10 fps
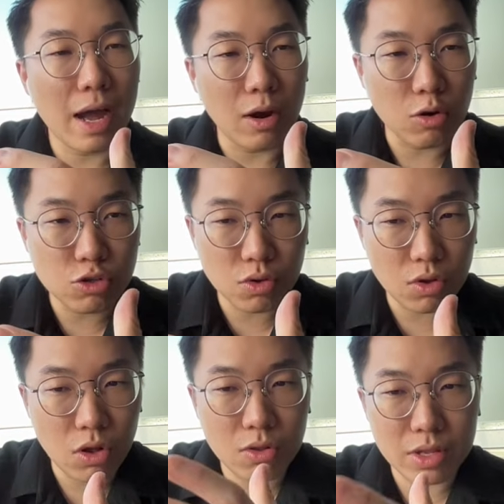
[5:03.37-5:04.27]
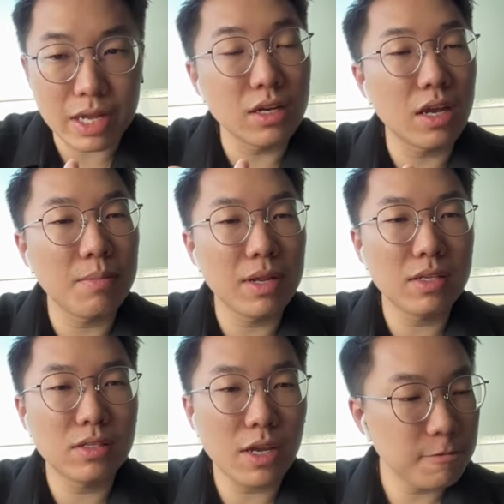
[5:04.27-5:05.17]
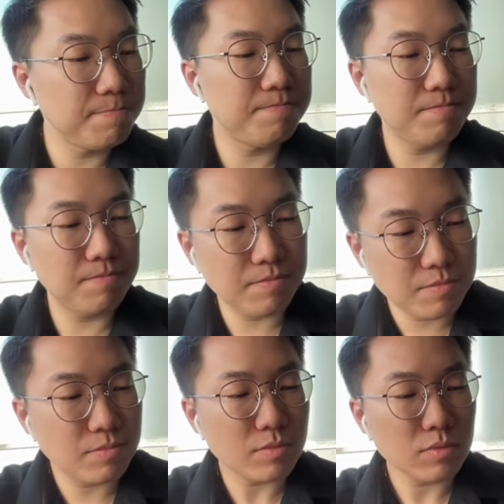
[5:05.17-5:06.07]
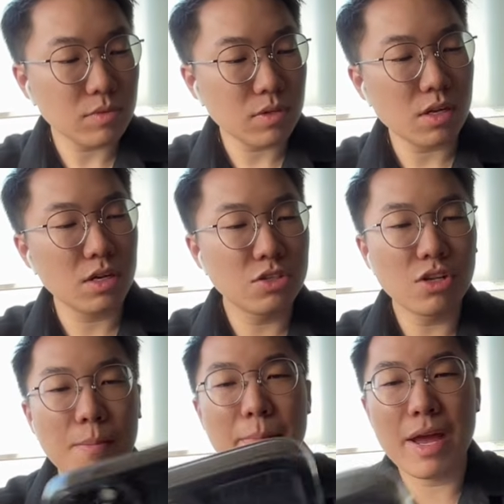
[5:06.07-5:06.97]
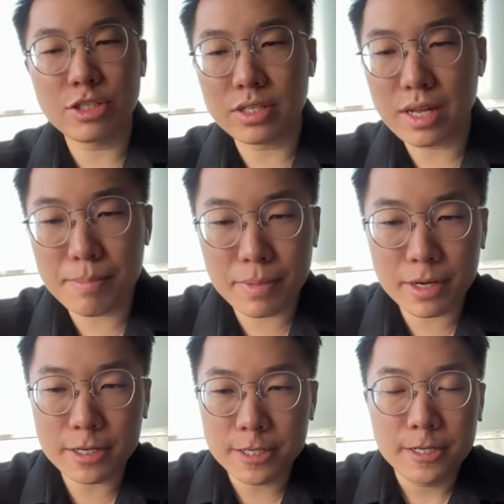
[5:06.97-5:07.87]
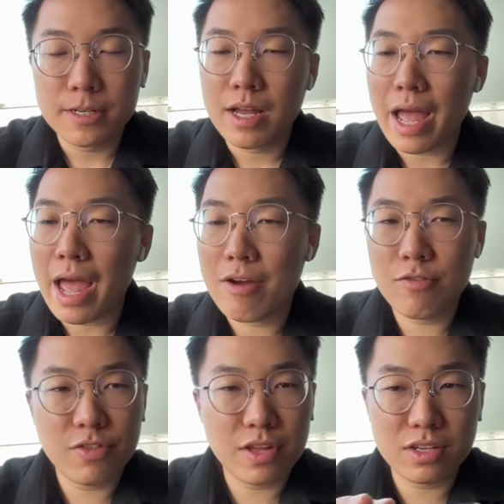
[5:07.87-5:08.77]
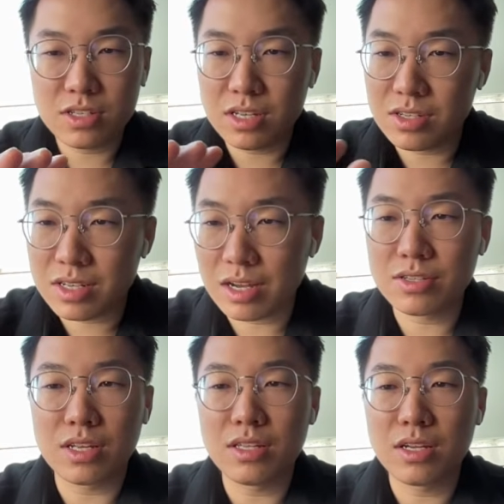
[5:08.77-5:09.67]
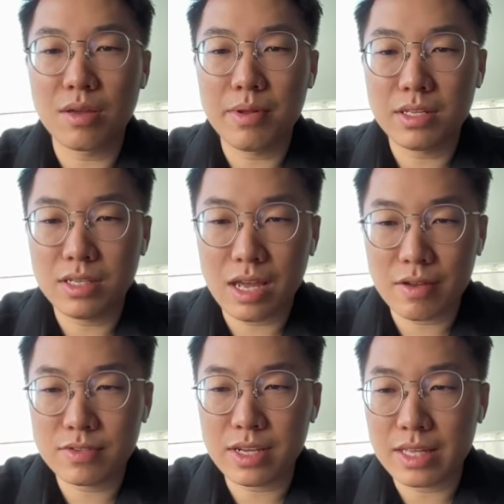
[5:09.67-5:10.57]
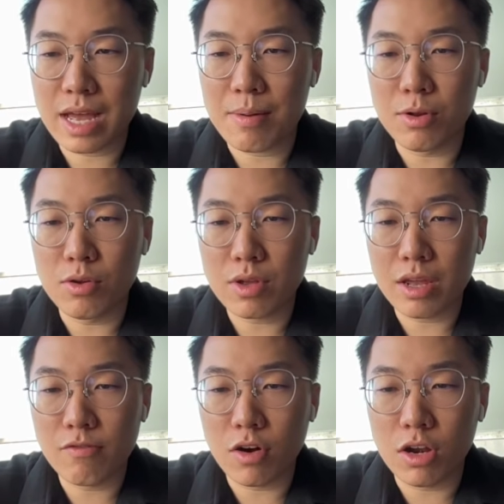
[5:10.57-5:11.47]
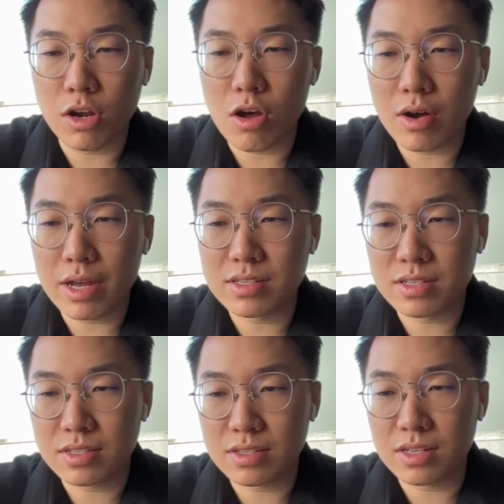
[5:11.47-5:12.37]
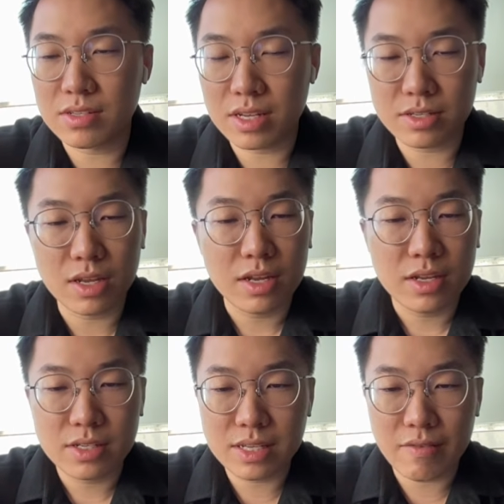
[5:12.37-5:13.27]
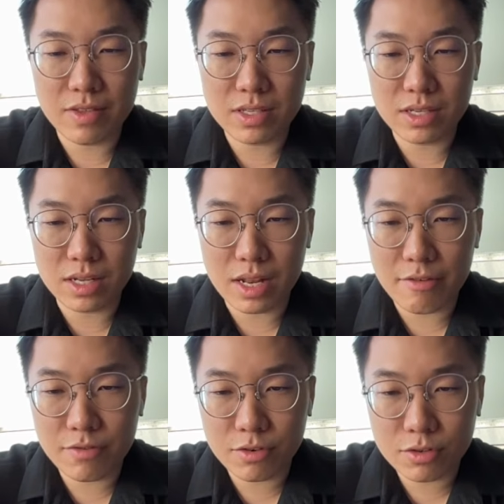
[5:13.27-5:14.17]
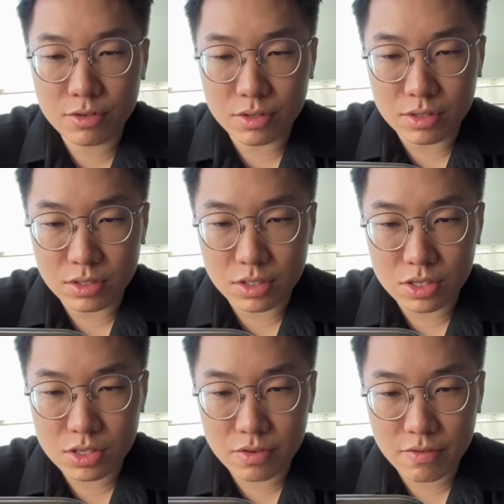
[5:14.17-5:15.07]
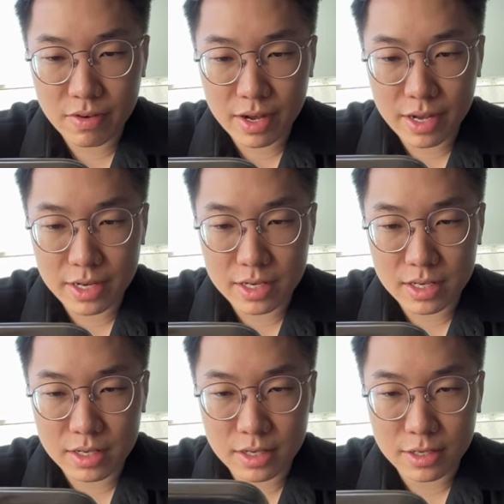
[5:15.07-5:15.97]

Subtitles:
I also call in the community. It's not a magic number. Everything is discussed in the community. I've said that I'm looking for a long at 66.70 level just to find